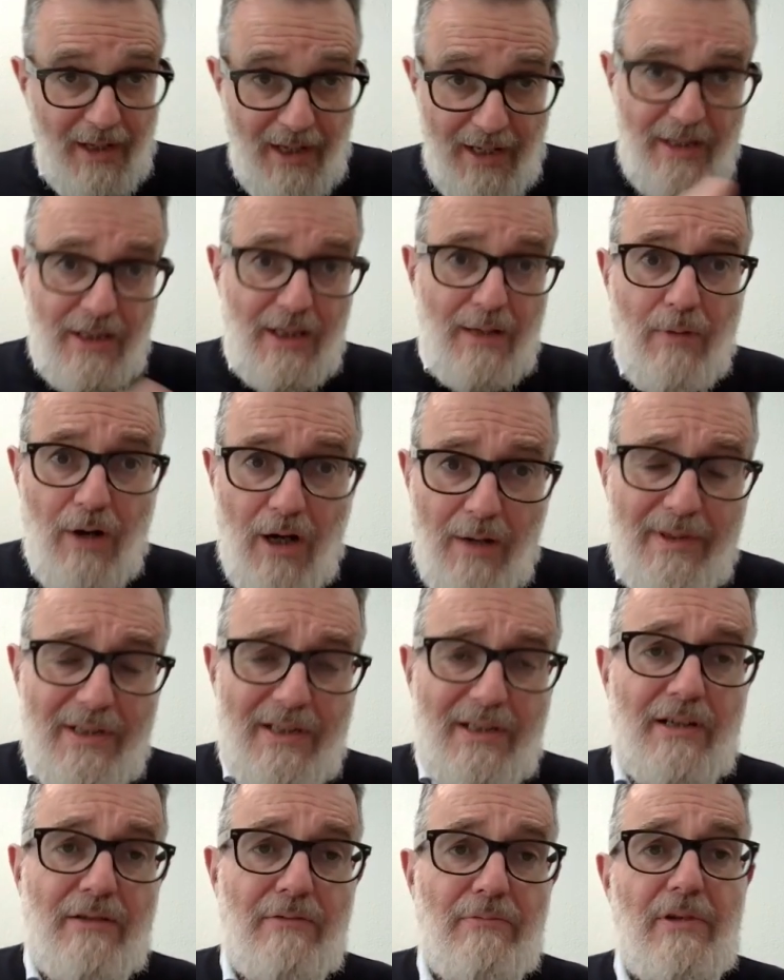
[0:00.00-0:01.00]
In the
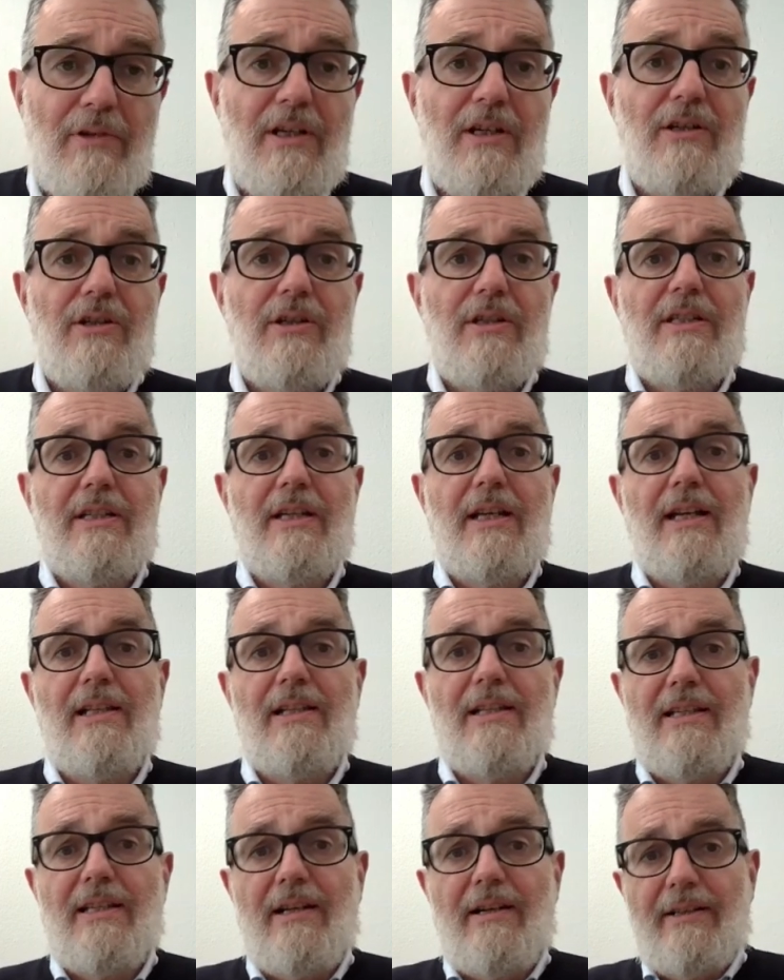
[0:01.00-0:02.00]
moment in which
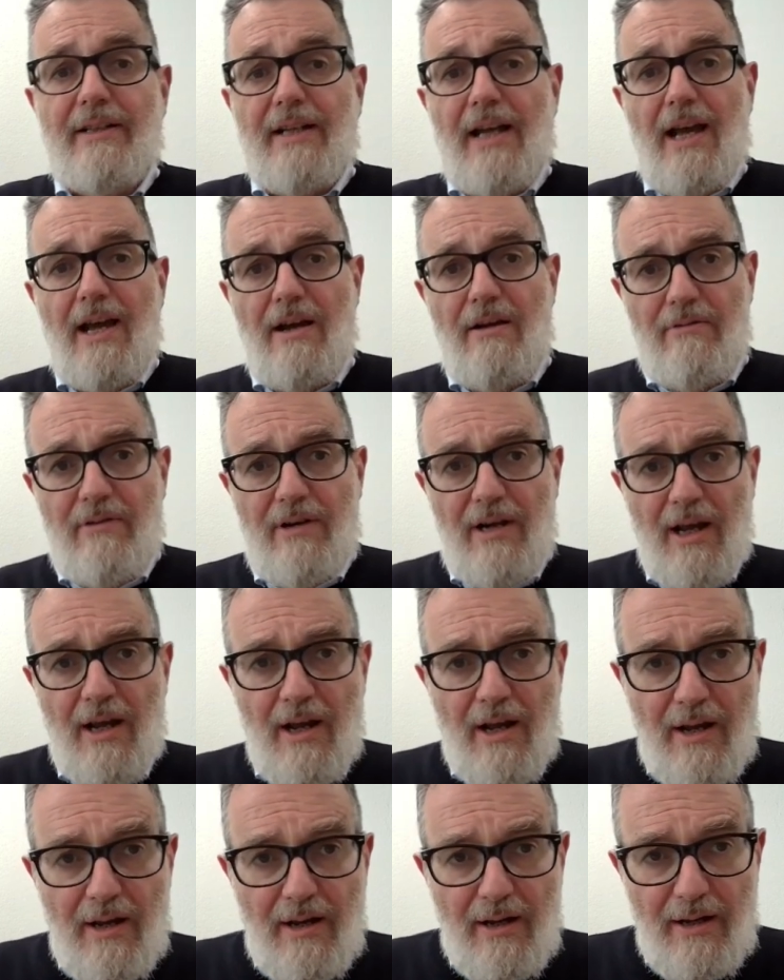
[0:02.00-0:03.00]
sales are down
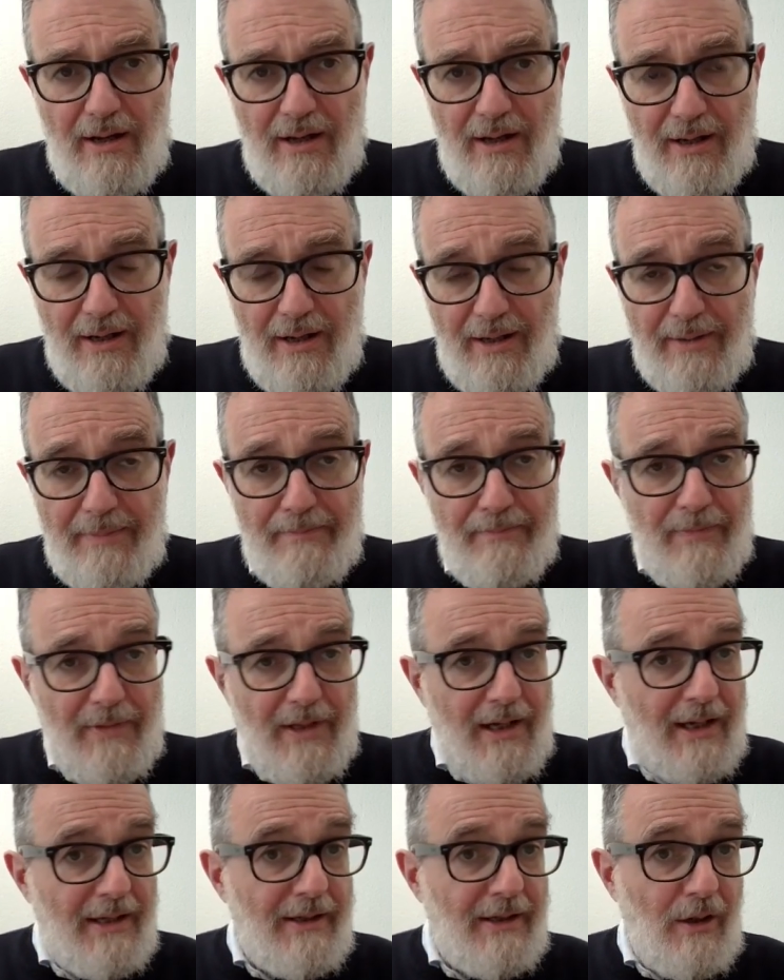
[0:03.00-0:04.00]

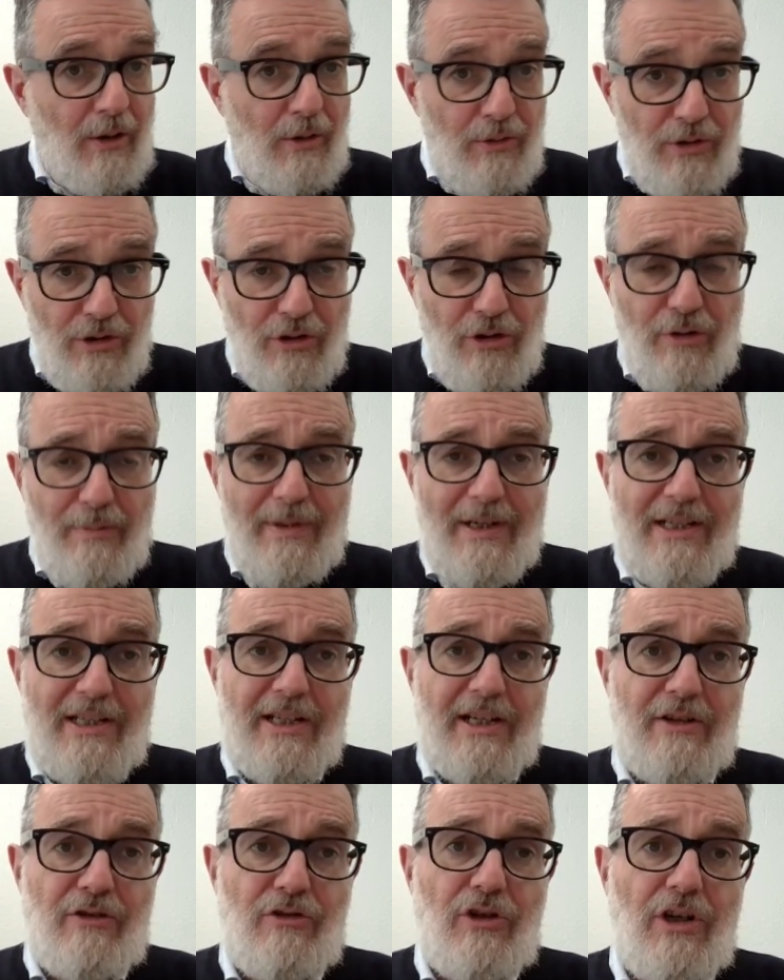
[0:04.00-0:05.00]
and
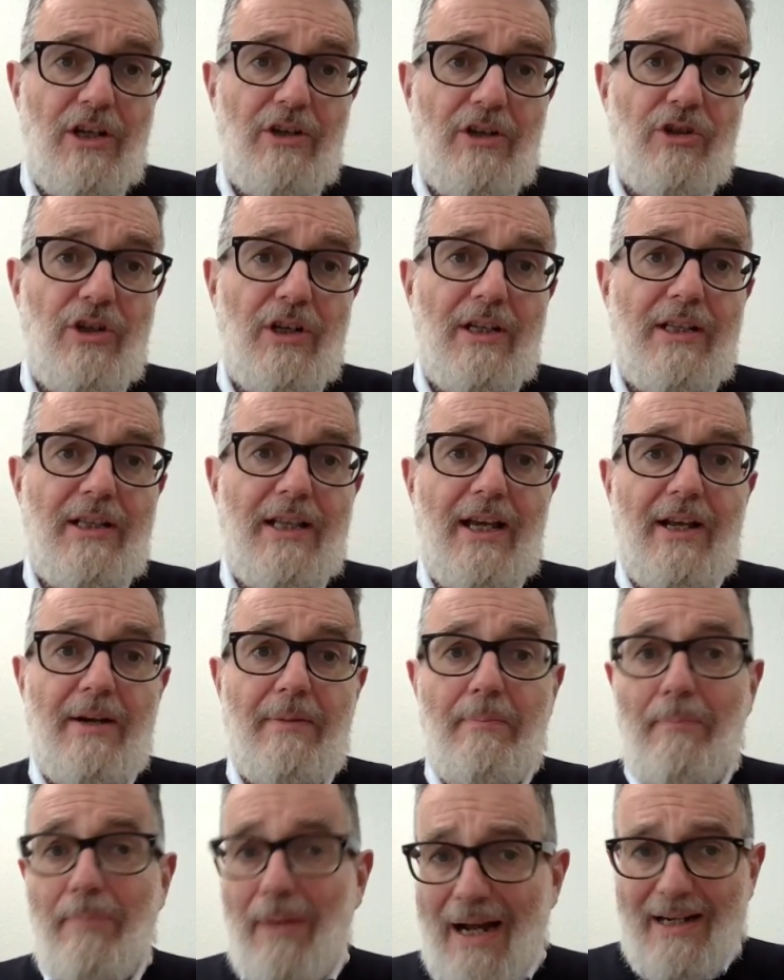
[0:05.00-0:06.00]
consumers are changing
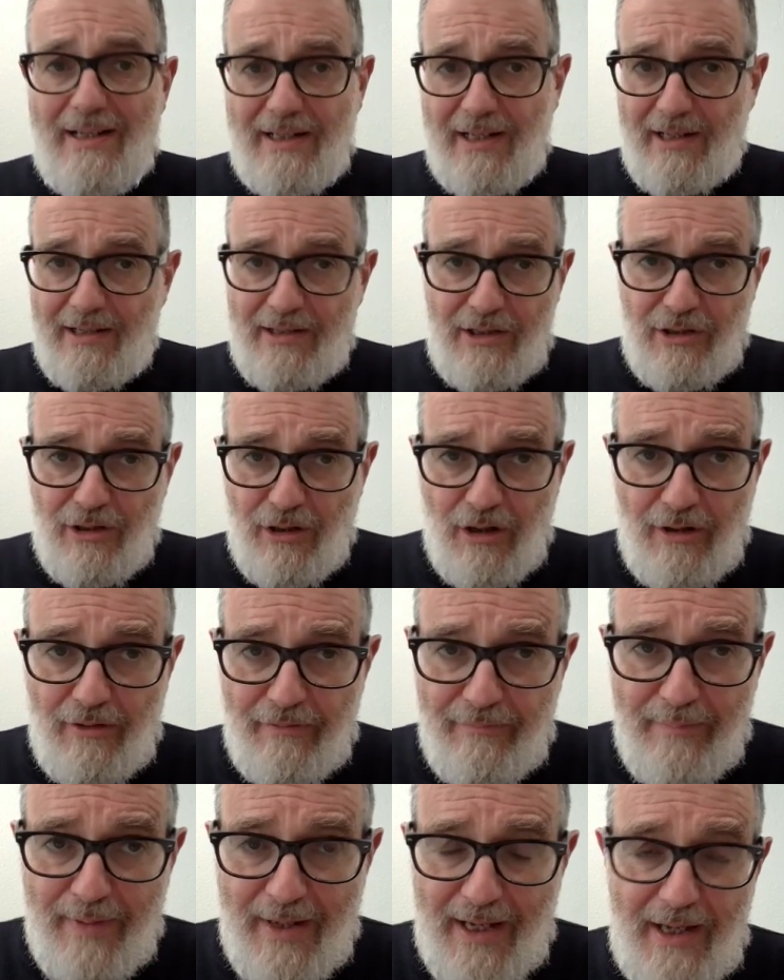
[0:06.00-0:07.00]
their patterns
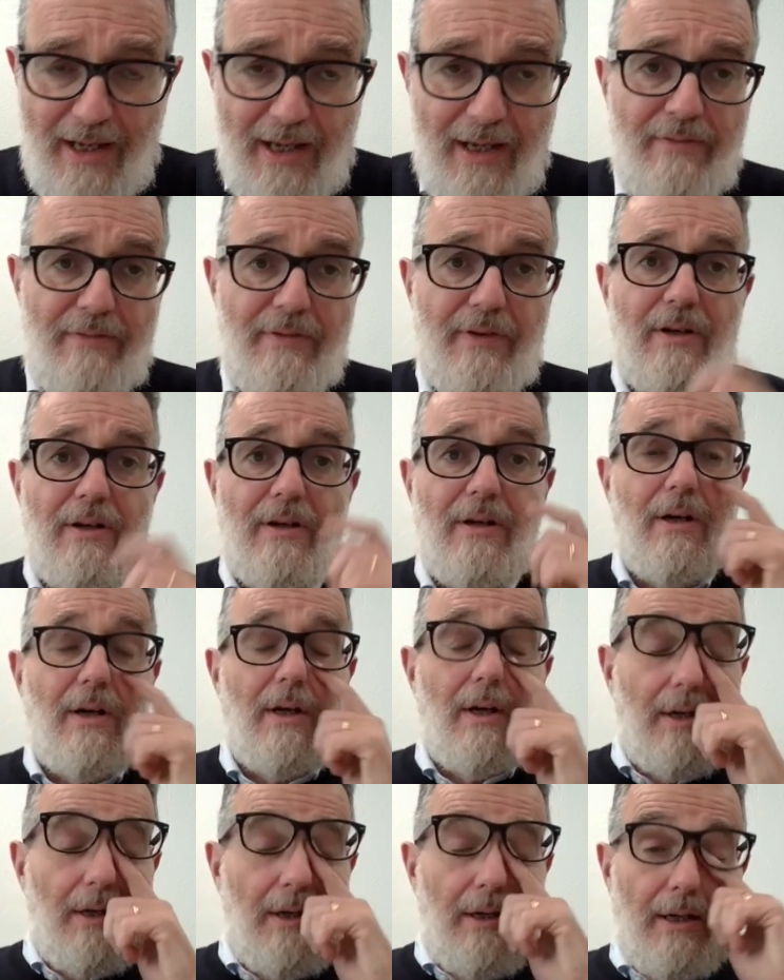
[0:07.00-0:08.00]
of behavior,
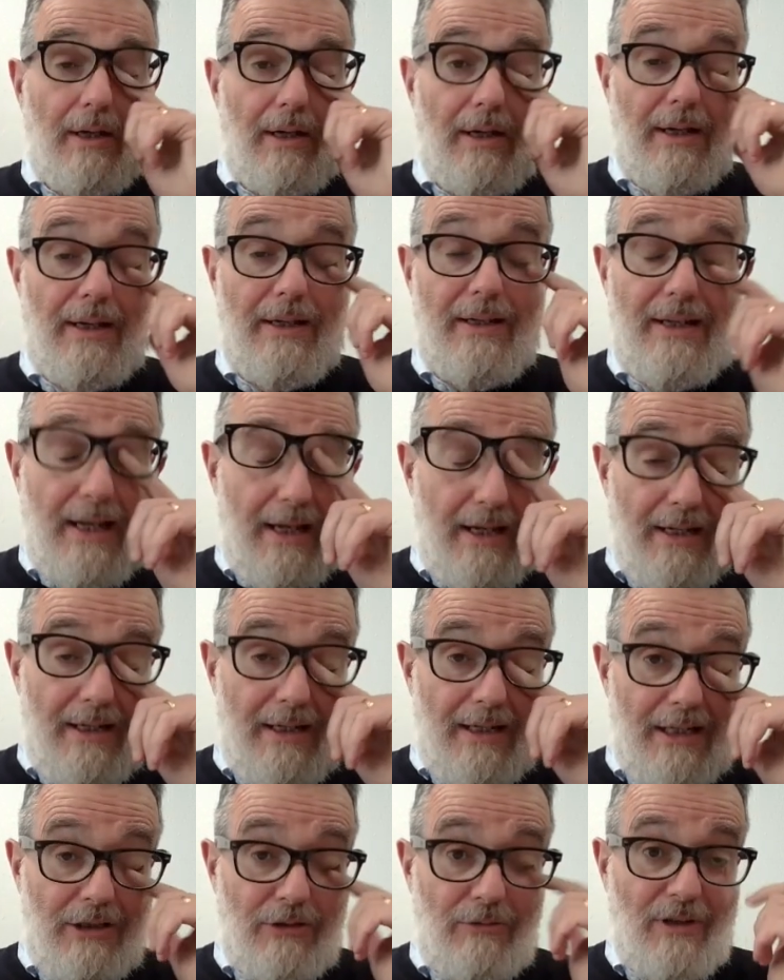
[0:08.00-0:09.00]
the
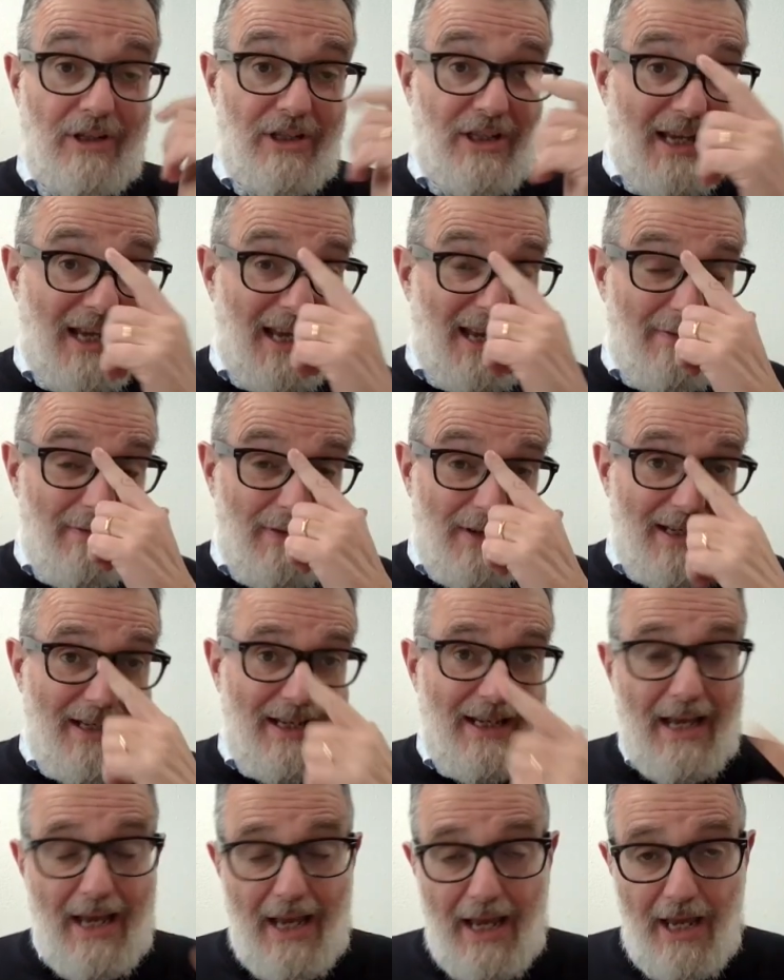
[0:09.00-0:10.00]
industry is heavily
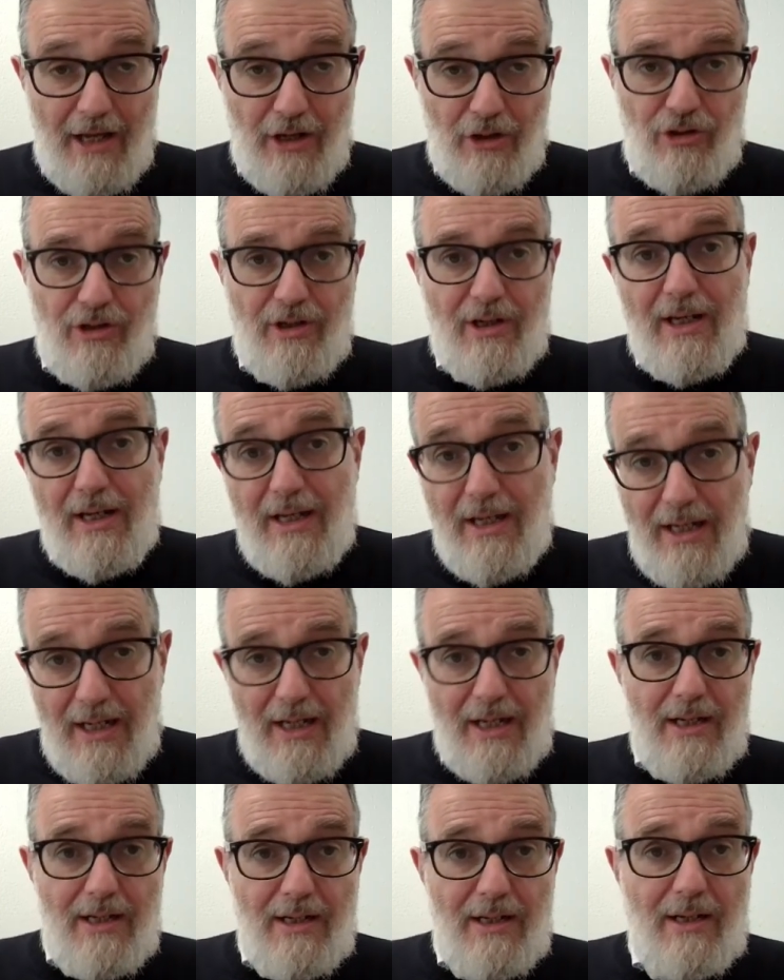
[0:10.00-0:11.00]
engaged
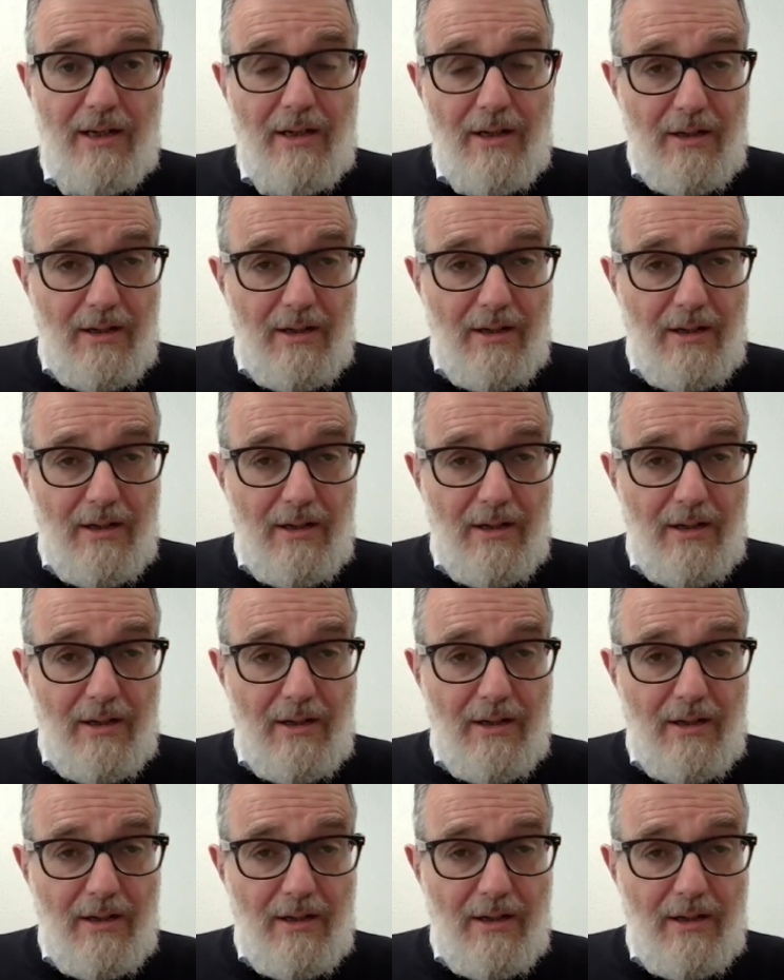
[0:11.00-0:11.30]
in